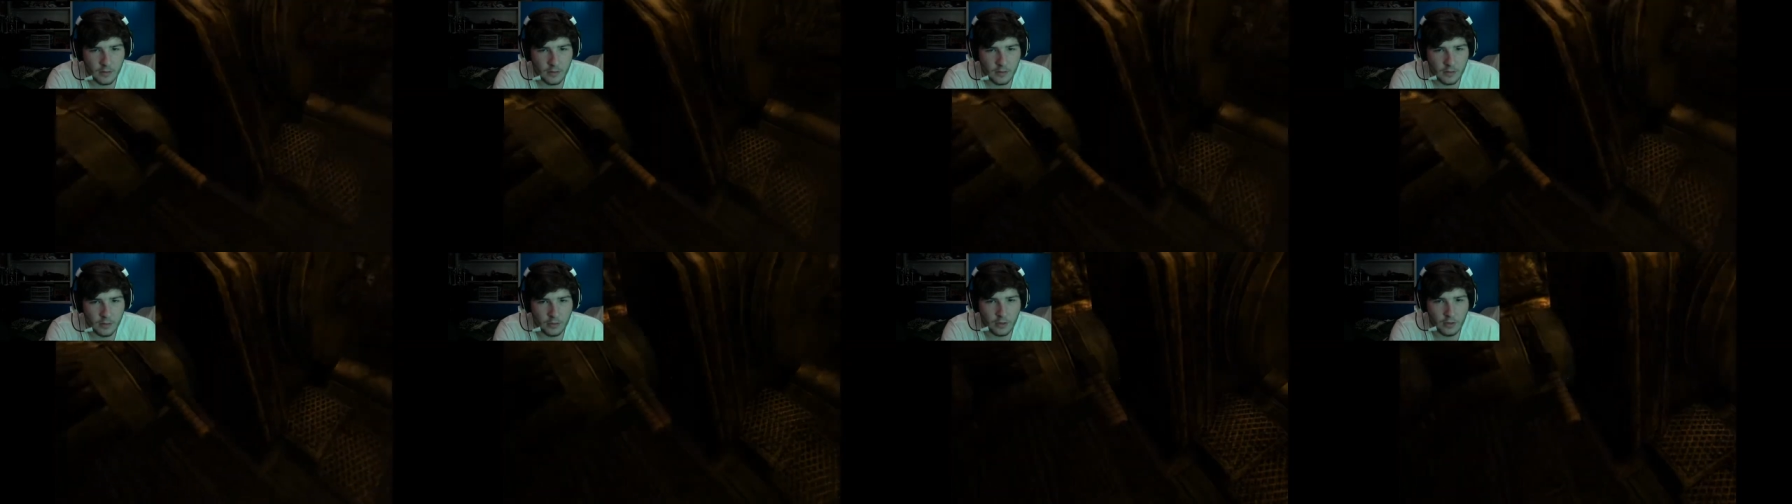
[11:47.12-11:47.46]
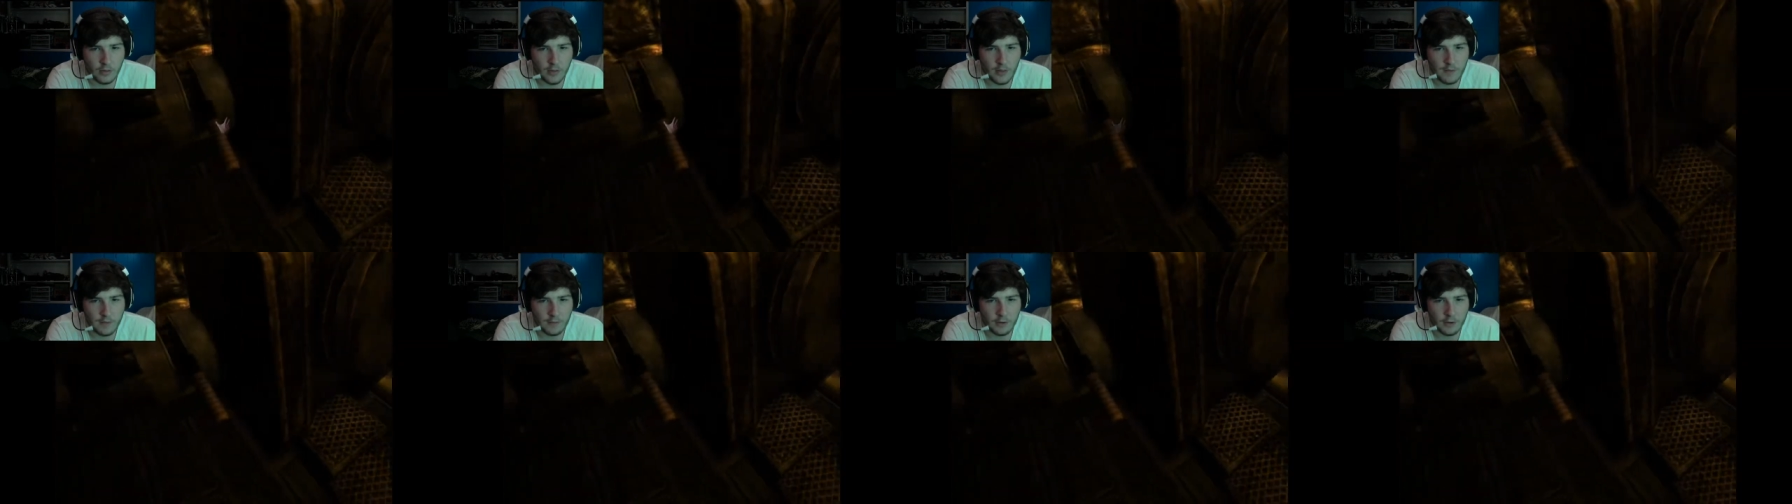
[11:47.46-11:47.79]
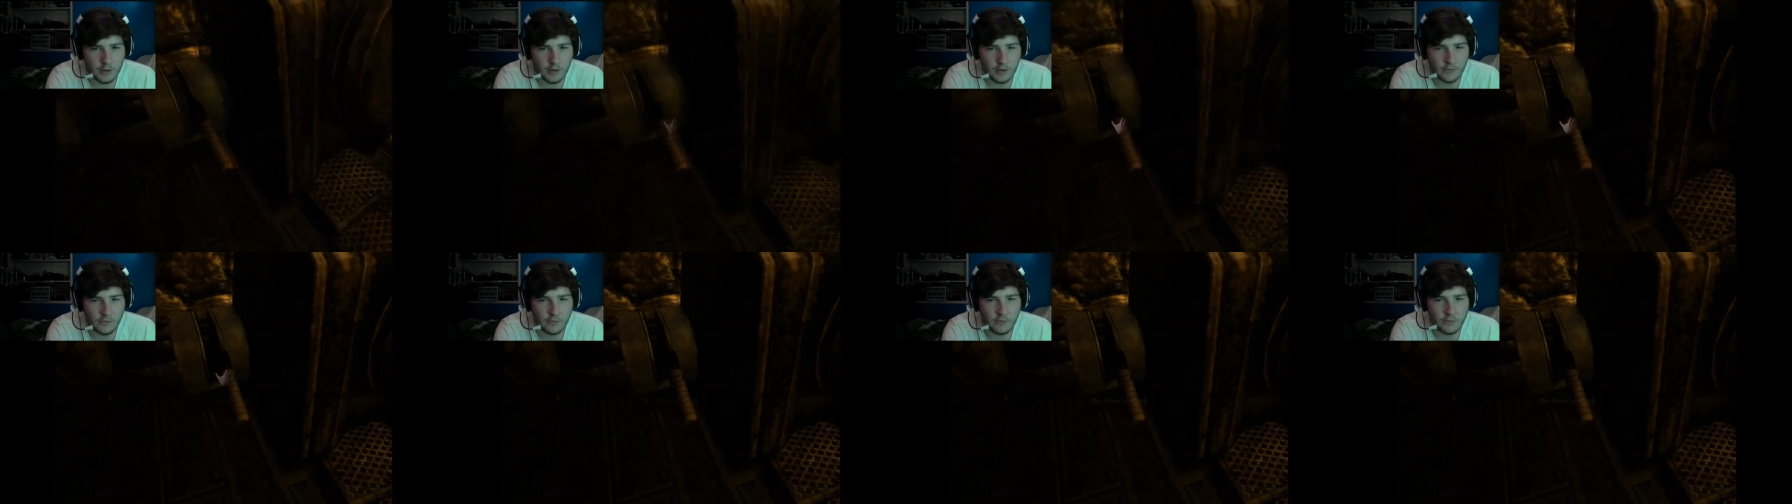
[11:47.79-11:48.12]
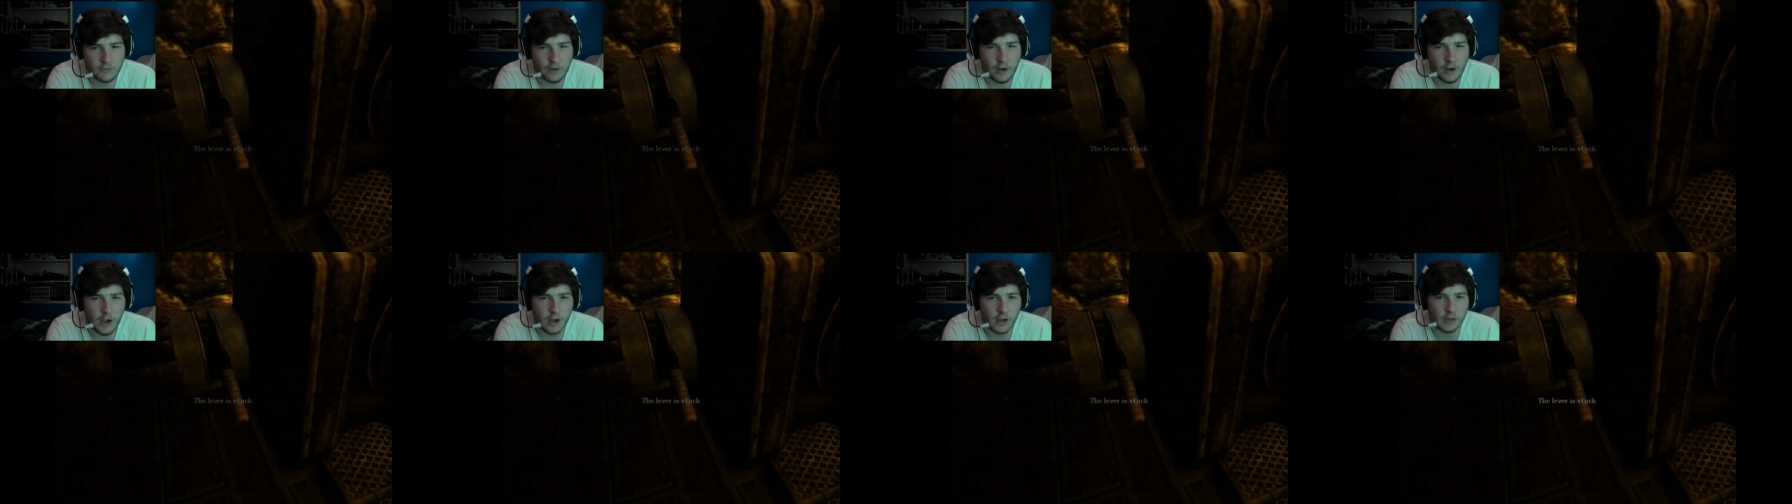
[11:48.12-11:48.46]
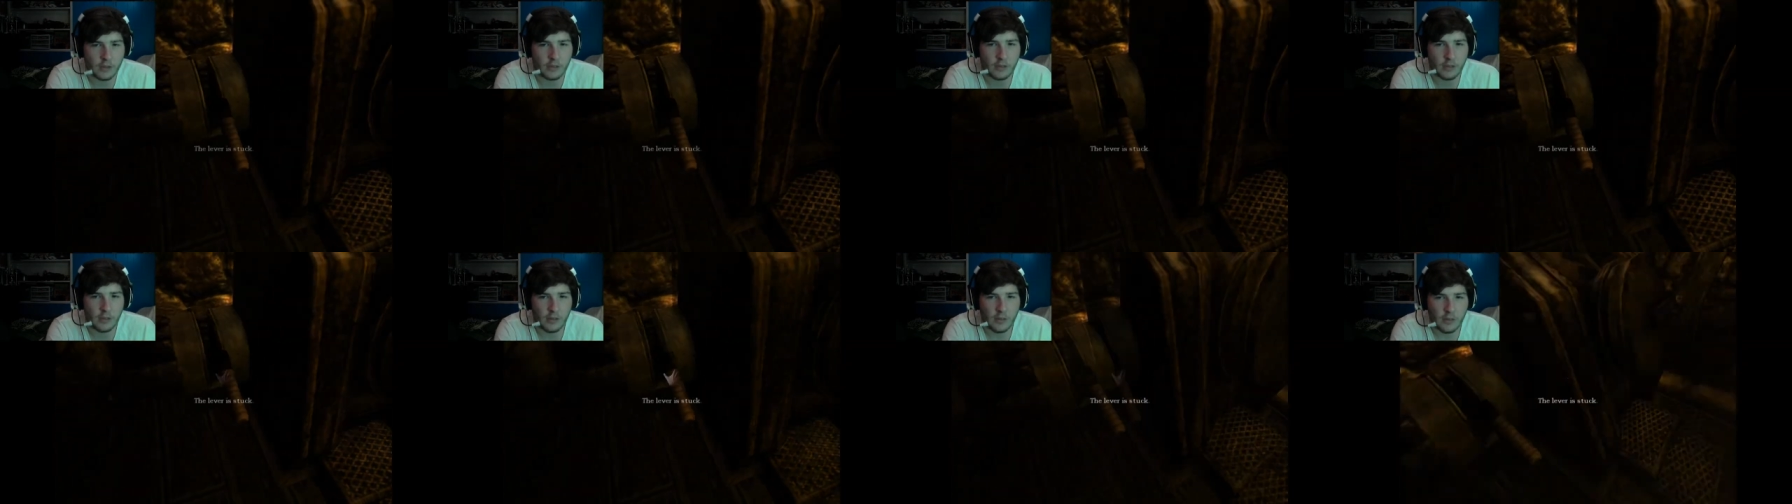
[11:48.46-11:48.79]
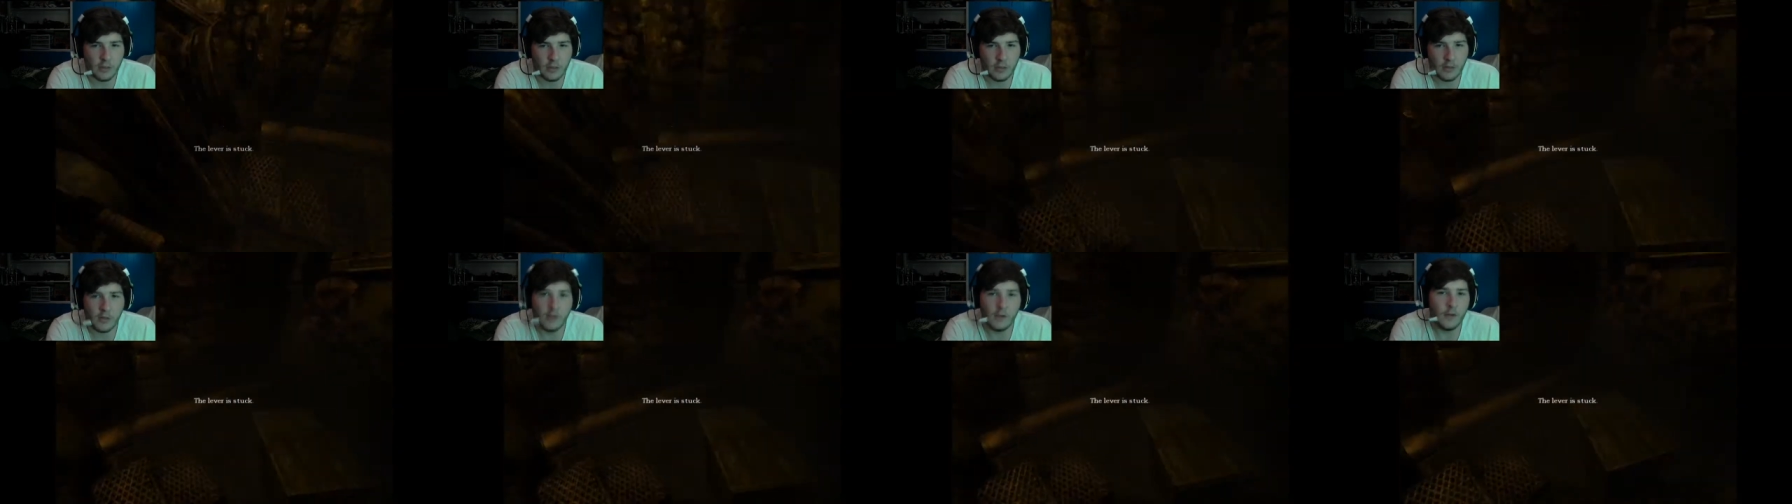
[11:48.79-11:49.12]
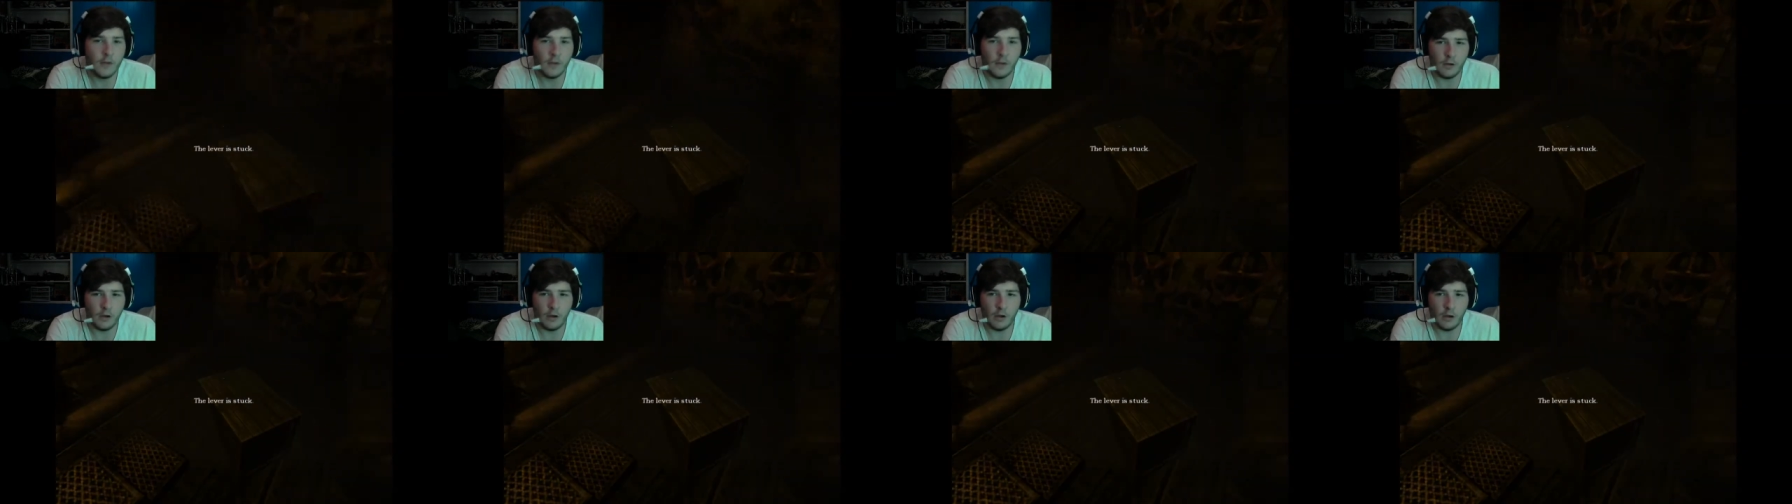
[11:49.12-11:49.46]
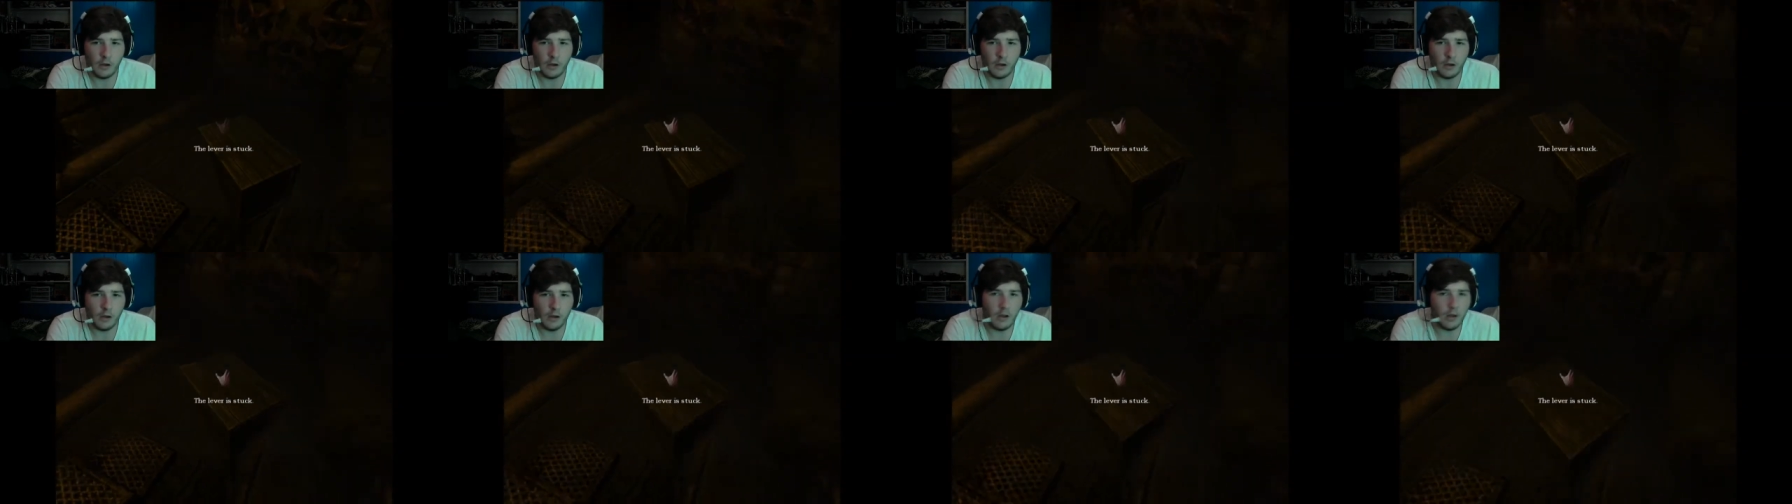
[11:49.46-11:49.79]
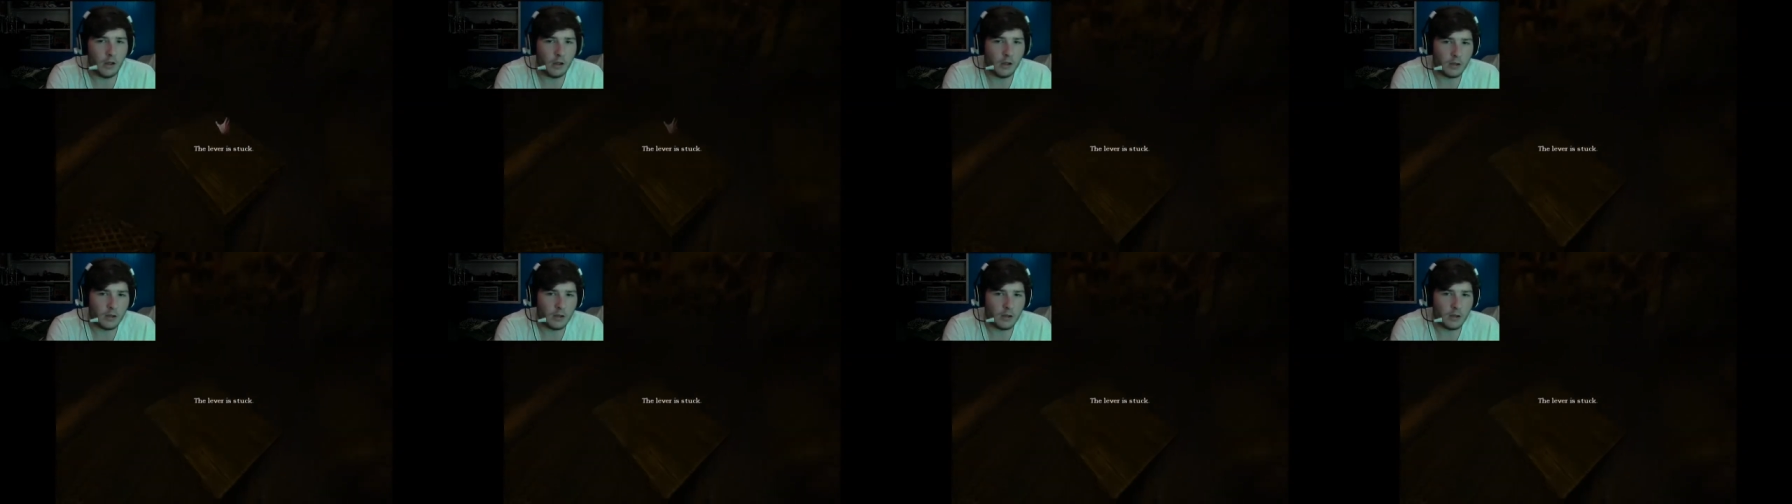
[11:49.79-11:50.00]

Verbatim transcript: The lever is stuck! Ah.